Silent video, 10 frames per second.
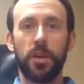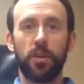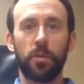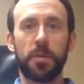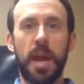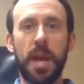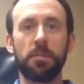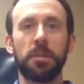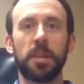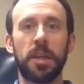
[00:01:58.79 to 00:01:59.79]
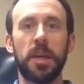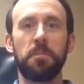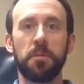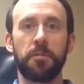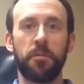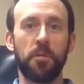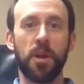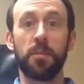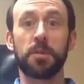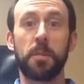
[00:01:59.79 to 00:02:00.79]
you'll be able to keep your
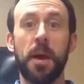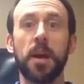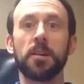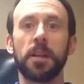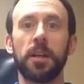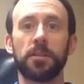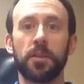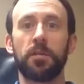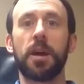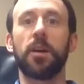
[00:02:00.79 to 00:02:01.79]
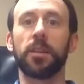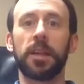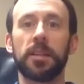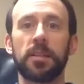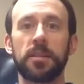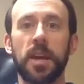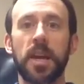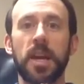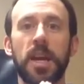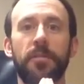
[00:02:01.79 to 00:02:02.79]
forearms parallel to the ground like this.
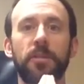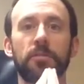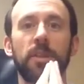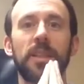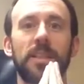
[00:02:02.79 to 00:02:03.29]
If you're really